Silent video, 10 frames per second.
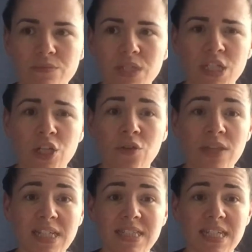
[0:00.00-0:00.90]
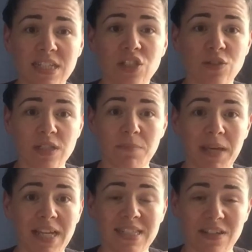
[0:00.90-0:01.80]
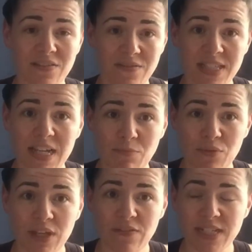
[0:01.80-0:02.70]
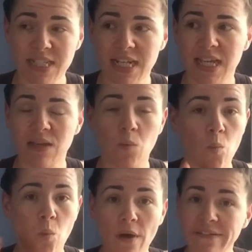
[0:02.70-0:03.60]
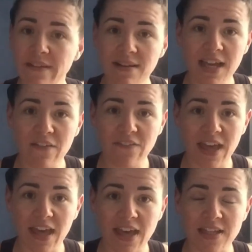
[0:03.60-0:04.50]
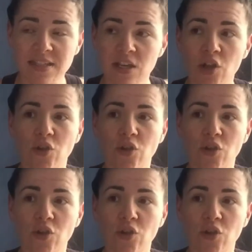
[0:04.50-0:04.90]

You know, these things used to be, as I've said previously, one night affairs,